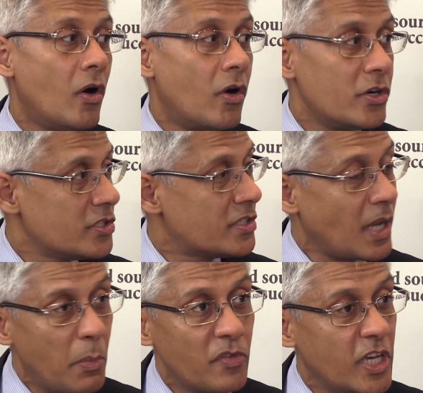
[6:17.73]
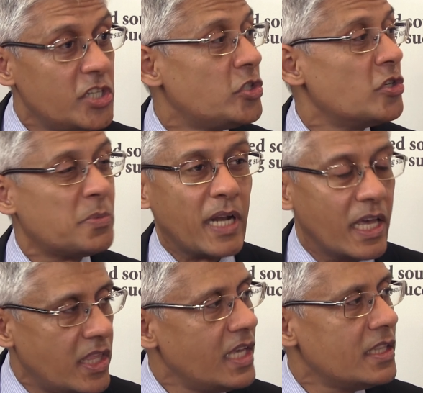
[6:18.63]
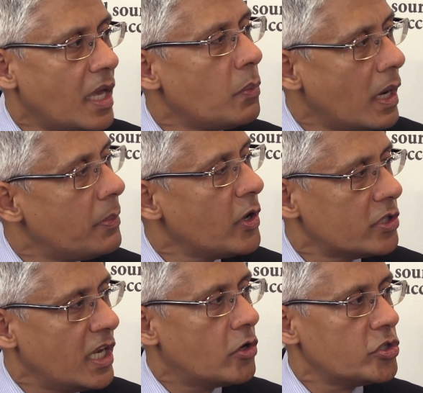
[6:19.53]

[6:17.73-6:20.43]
or some of the issues, but I think they will be on the